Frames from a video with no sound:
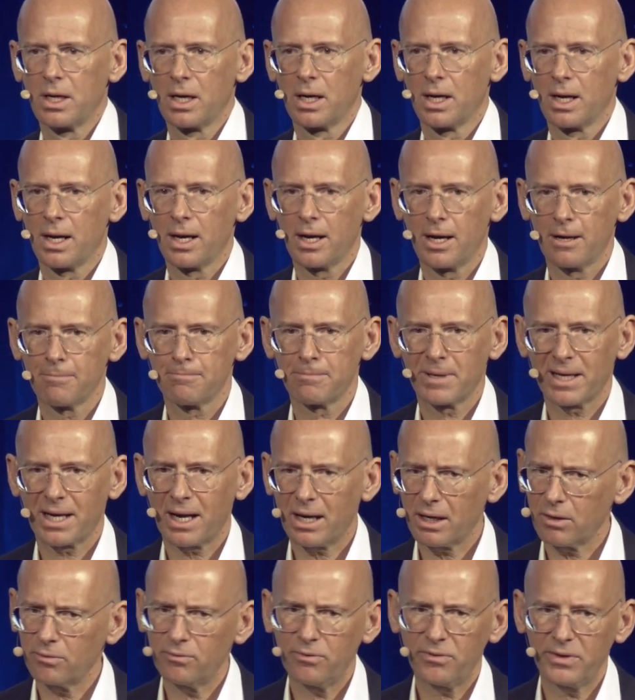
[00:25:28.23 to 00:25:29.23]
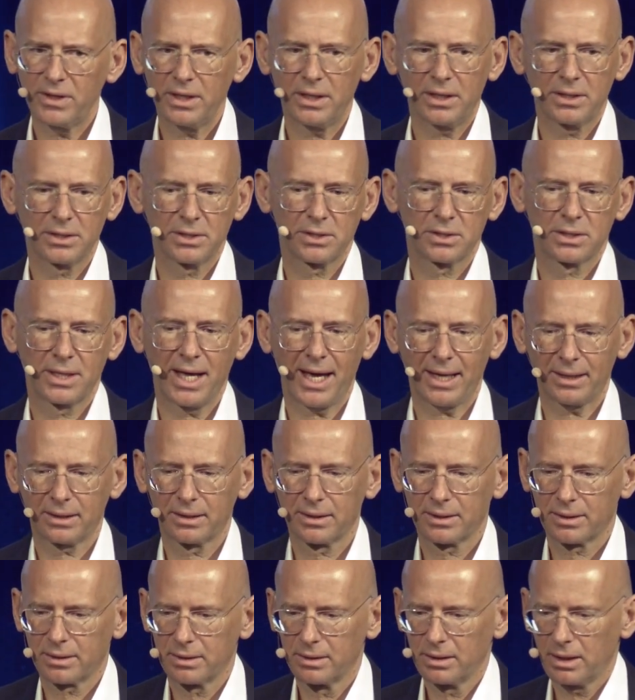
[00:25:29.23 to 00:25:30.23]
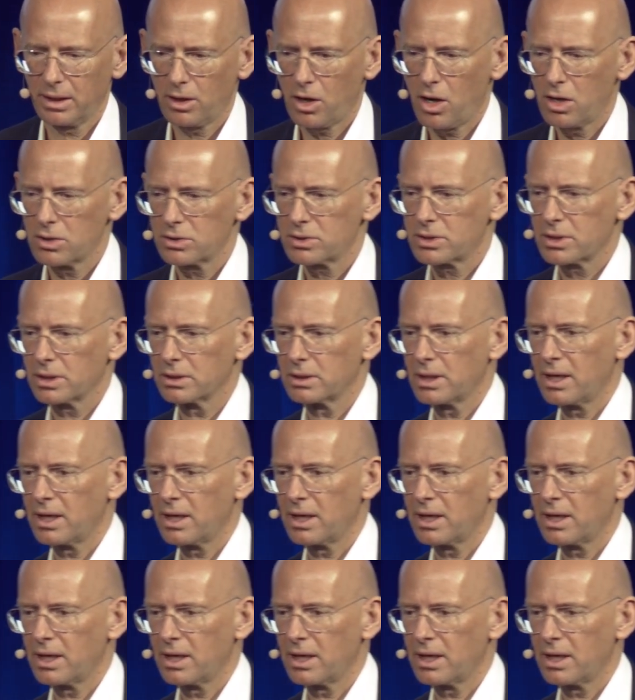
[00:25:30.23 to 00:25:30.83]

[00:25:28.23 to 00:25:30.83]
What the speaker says: But I don't think is that the concept.